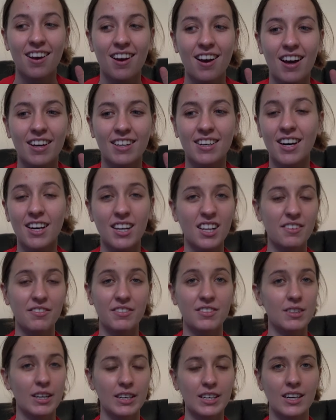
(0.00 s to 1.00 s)
I can't
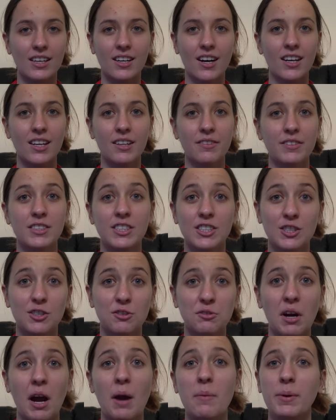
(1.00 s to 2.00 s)
even
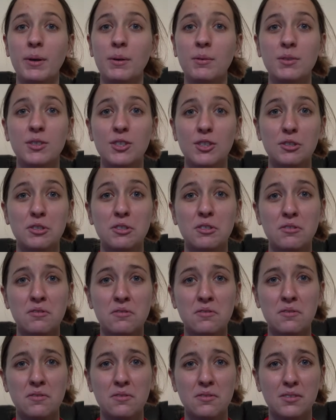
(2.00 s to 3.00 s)
describe it. It was
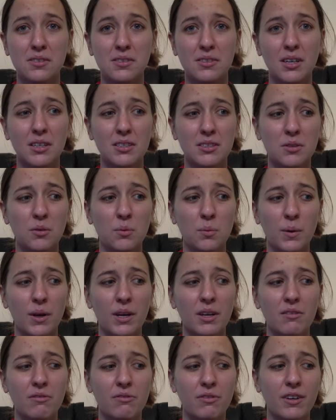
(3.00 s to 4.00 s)
just such a
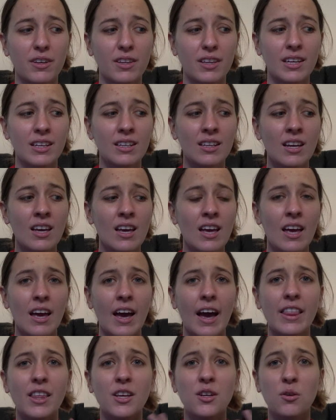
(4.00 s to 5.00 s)
weird feeling.
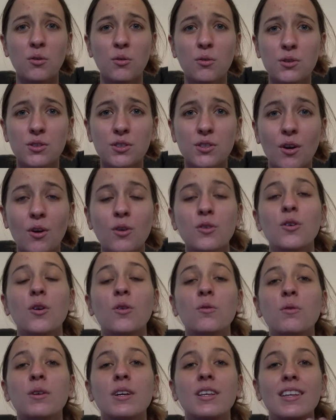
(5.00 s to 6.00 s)
And then also
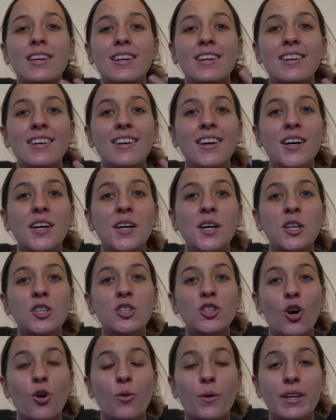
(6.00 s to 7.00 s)
not really
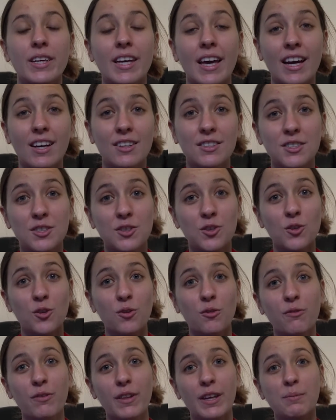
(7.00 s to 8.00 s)
knowing how
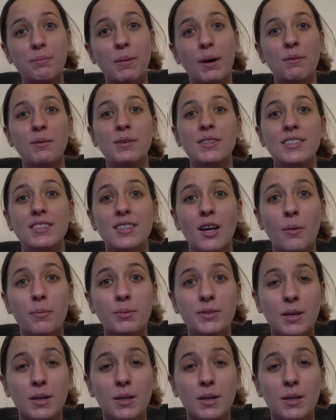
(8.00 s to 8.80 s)
to flick my wrist up.